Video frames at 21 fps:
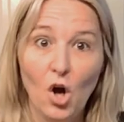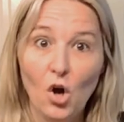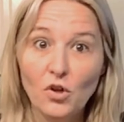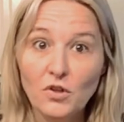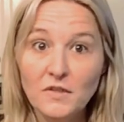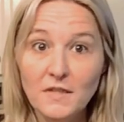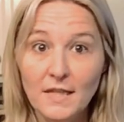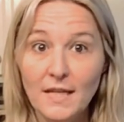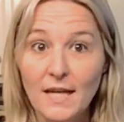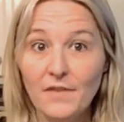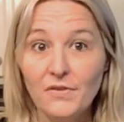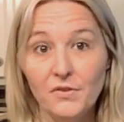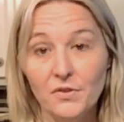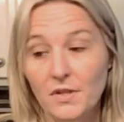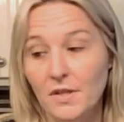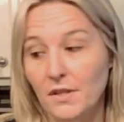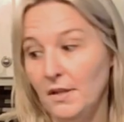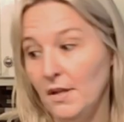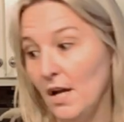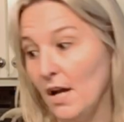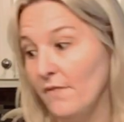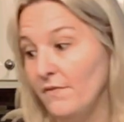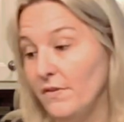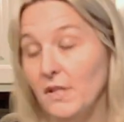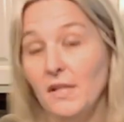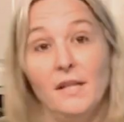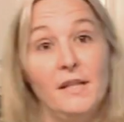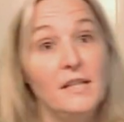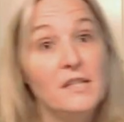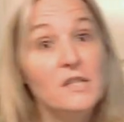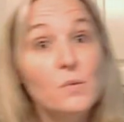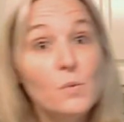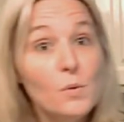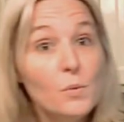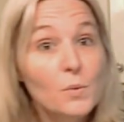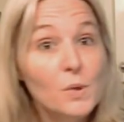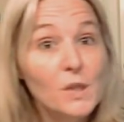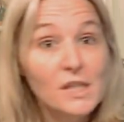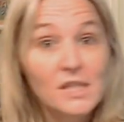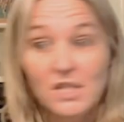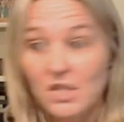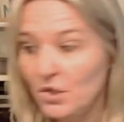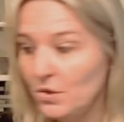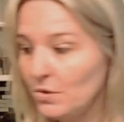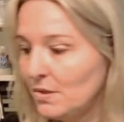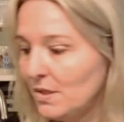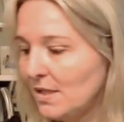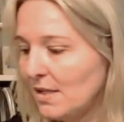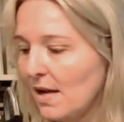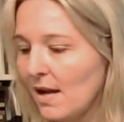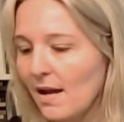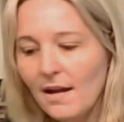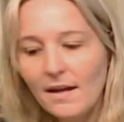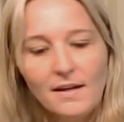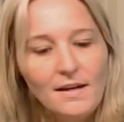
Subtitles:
all together in the oven, and that's what we're gonna do today.